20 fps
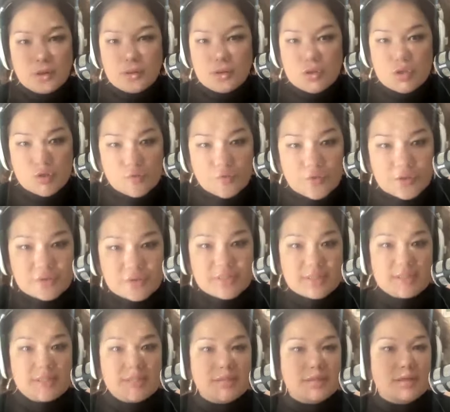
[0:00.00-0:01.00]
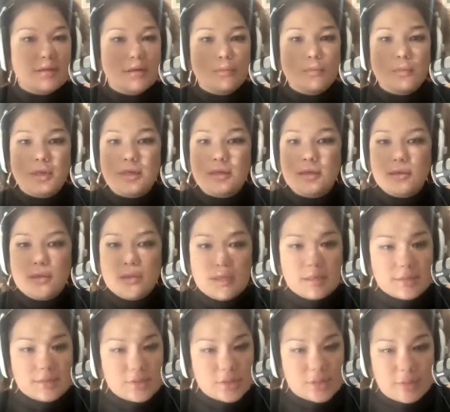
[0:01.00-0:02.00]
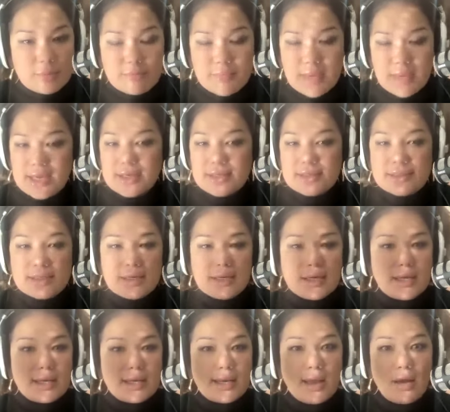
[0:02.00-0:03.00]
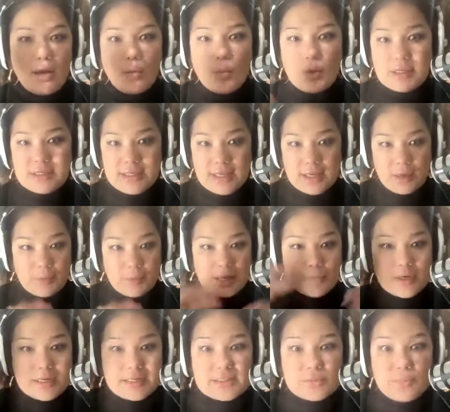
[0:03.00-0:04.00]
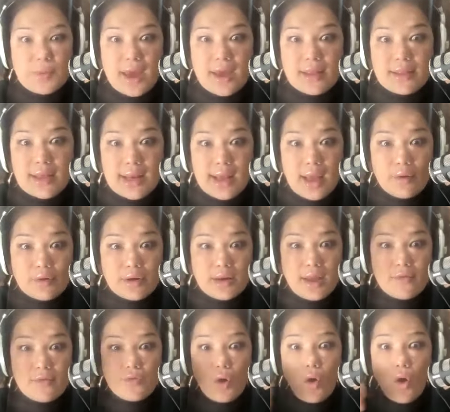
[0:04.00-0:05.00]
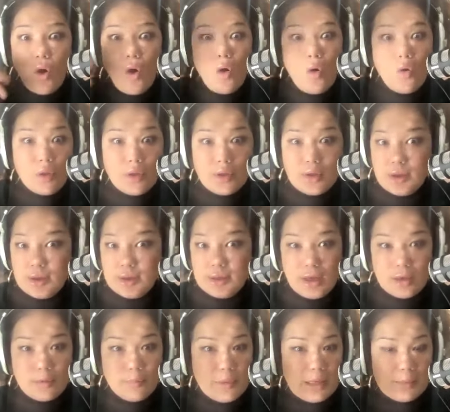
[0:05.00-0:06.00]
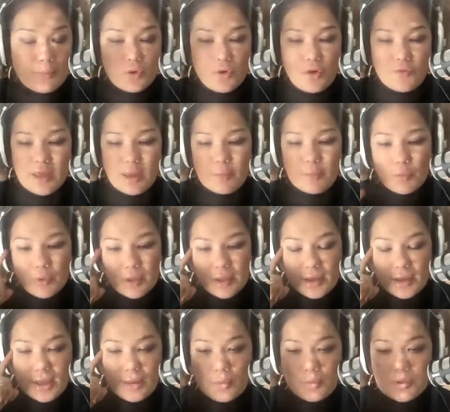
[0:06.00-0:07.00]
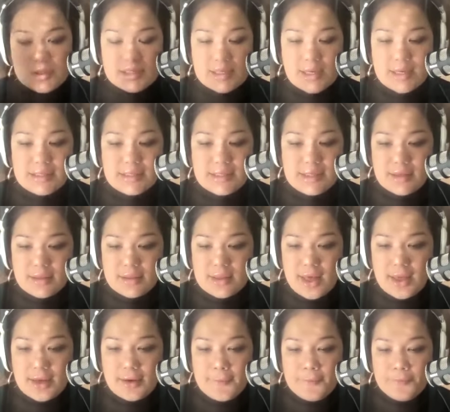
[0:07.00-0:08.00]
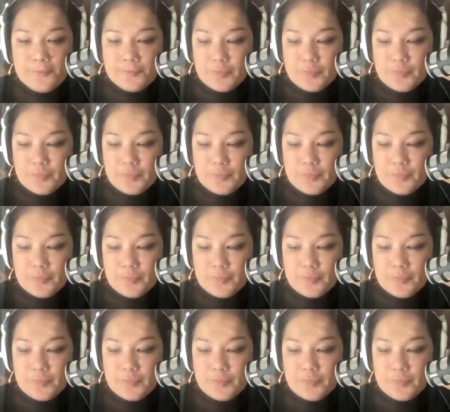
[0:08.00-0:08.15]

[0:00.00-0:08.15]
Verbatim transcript: in the juvenile system and he's just amazing and now i want to take him and i want to expand that out and have all young people and all that but we, i came up with this idea that